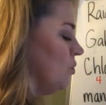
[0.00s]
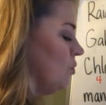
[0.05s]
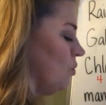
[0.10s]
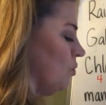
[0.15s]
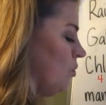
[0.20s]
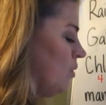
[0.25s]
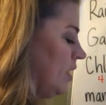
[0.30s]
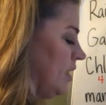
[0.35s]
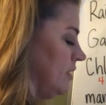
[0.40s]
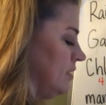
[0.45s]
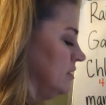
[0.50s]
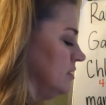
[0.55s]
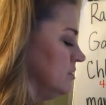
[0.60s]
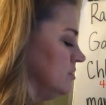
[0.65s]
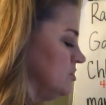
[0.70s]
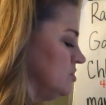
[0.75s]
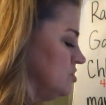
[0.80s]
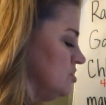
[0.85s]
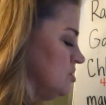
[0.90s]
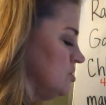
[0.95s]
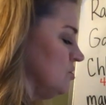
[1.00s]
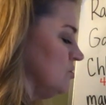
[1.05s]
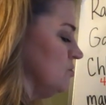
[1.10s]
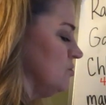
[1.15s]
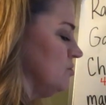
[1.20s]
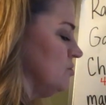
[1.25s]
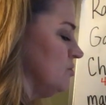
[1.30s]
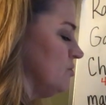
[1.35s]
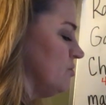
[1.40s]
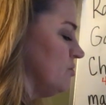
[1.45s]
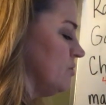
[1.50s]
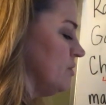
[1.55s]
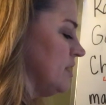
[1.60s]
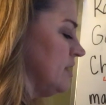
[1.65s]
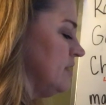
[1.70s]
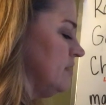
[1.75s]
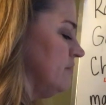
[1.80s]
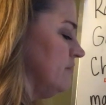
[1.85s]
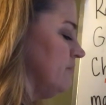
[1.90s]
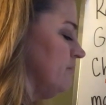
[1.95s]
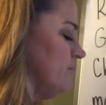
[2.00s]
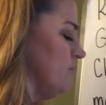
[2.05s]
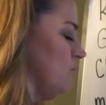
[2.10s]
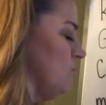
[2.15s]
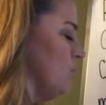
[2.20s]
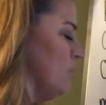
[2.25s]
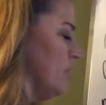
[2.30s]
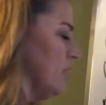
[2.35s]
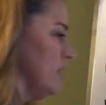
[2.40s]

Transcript: 1, 2, 3, 4.